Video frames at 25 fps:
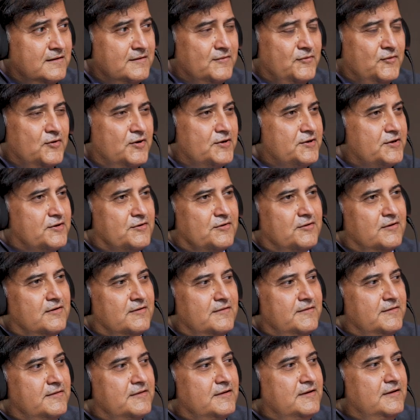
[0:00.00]
Not at all.
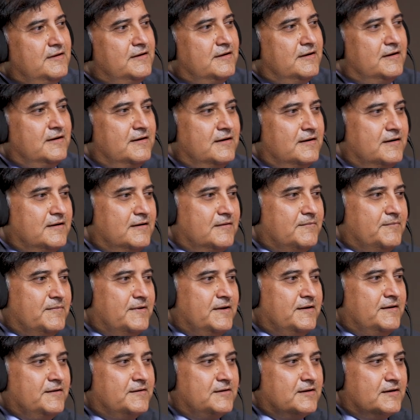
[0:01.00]
See,
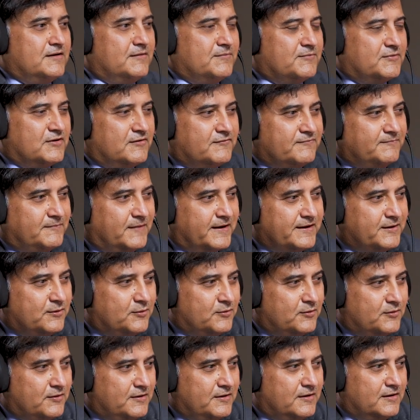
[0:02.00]
in terms of my
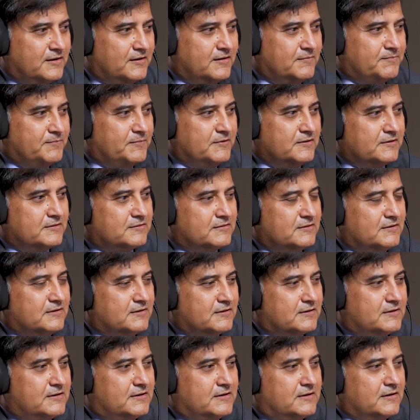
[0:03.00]
own personal
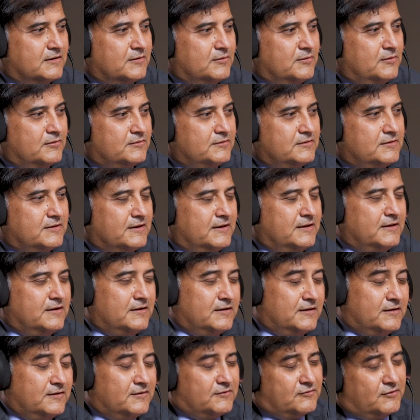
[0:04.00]
growth,
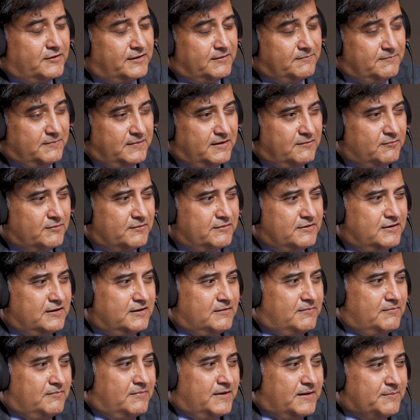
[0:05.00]
I would
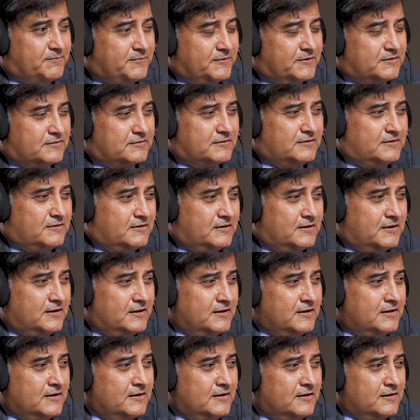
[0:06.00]
say my personal
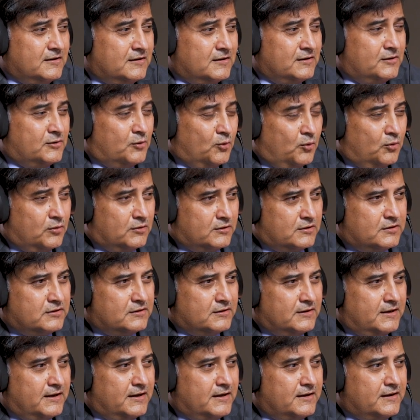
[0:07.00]
goals
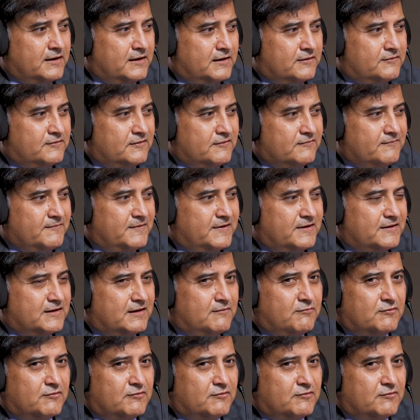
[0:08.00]
and achievements, I